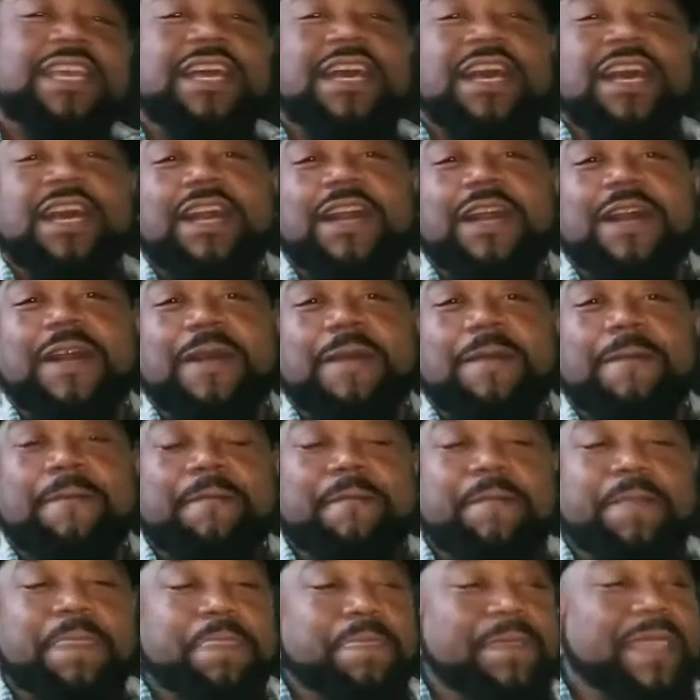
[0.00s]

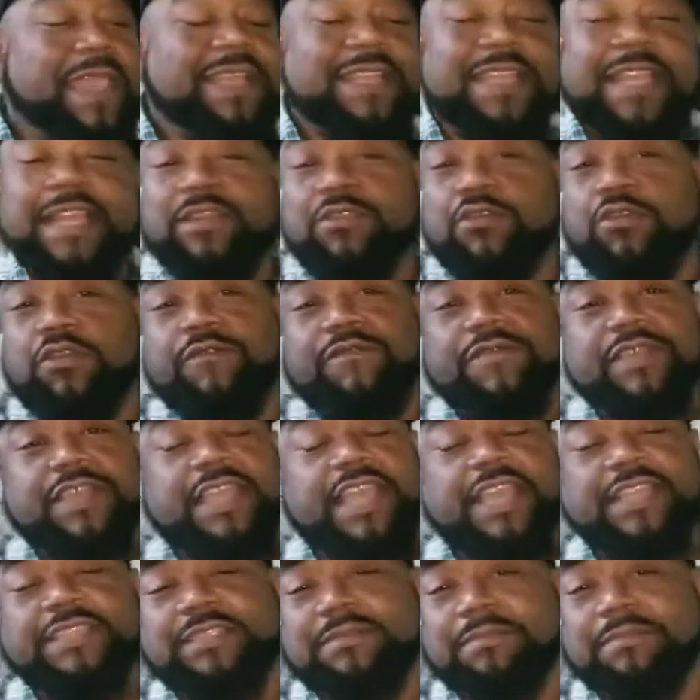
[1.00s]
Um, hit that
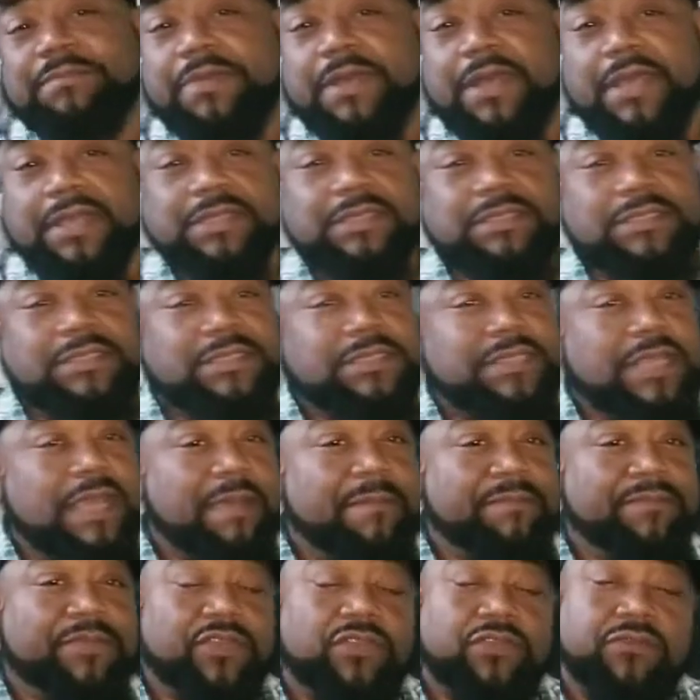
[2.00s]
notification buttons.
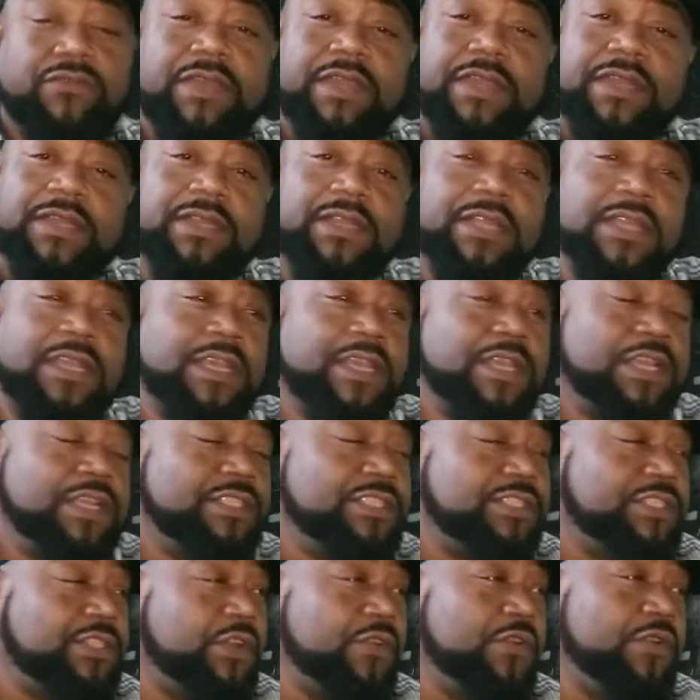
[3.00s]
I'm doing
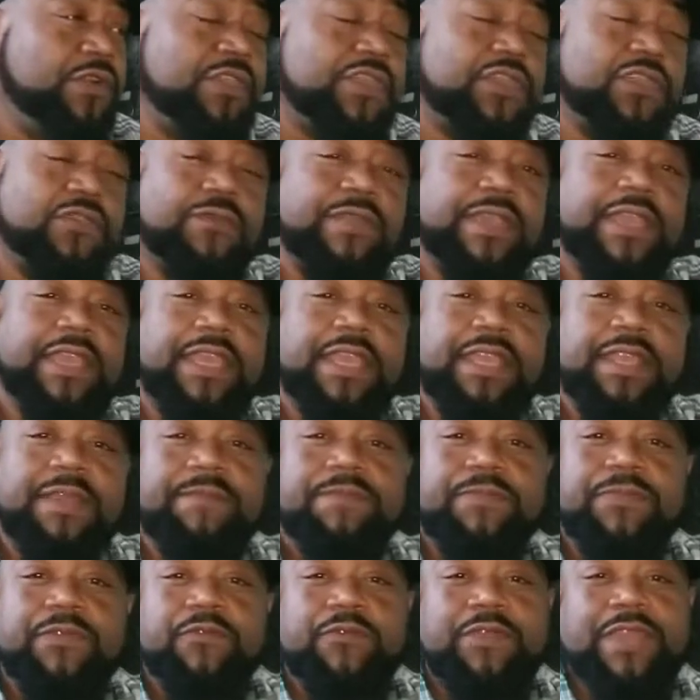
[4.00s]
two to
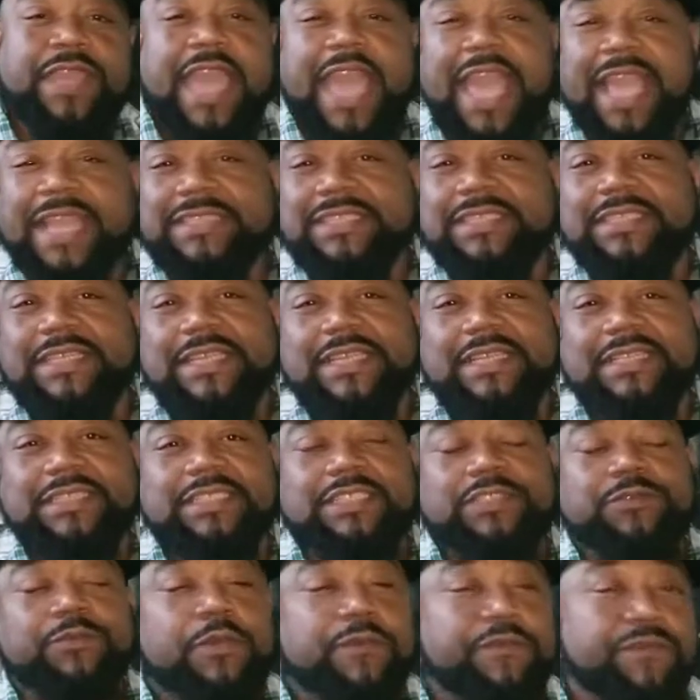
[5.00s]
three
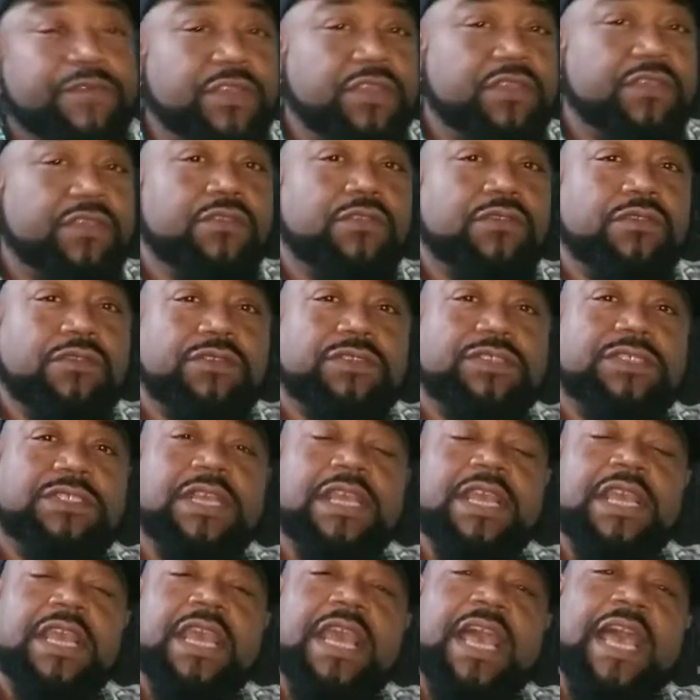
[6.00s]
reactions, reviews.
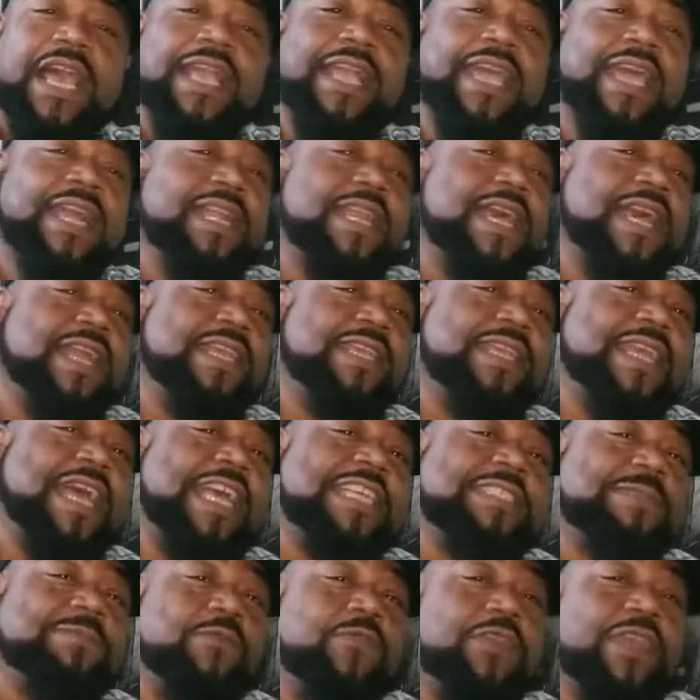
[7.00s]
I got a lot of
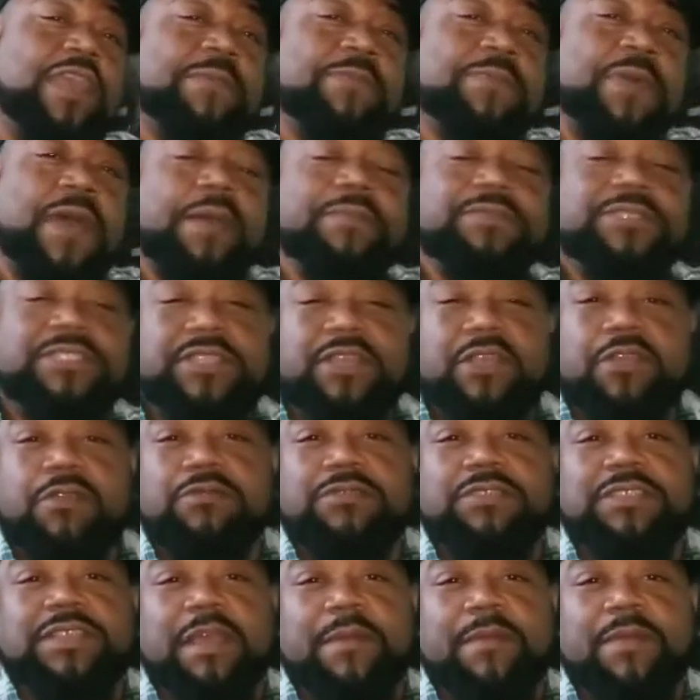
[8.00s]
gospel hip hop
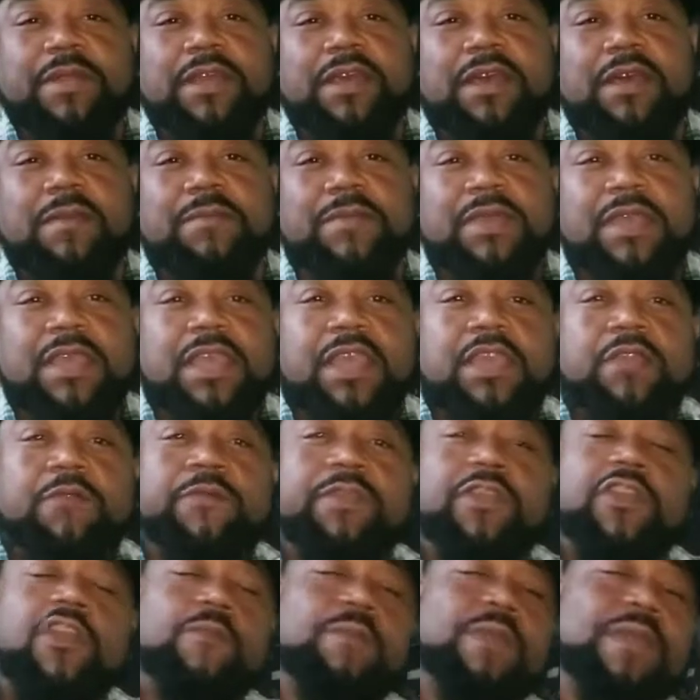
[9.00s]
shows coming up.
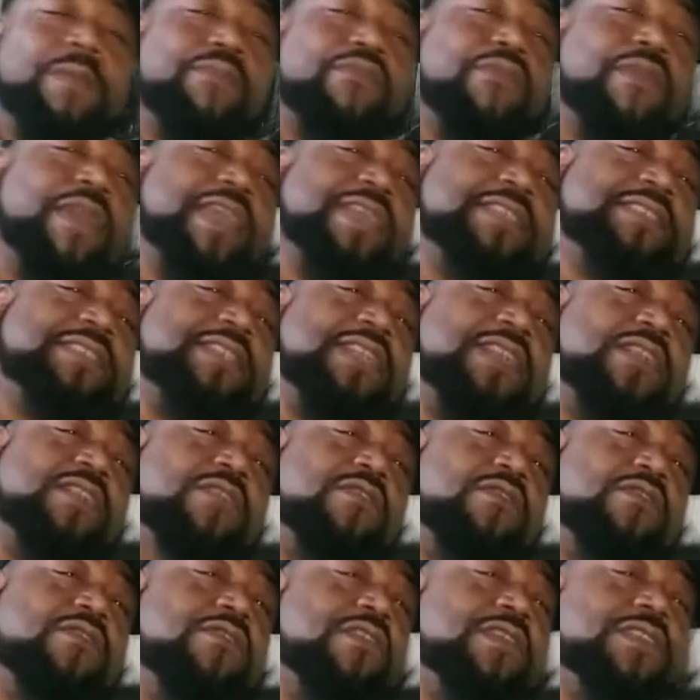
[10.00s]
We're going to be praising the
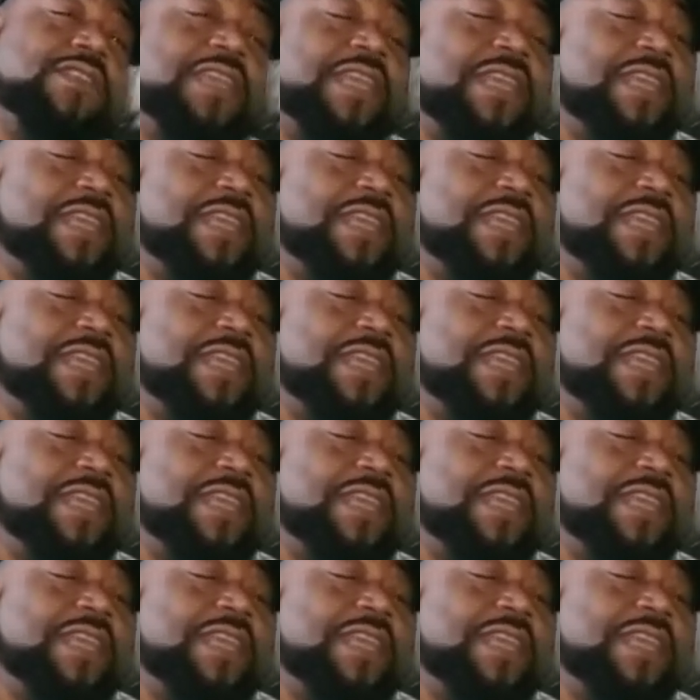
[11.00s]
Lord.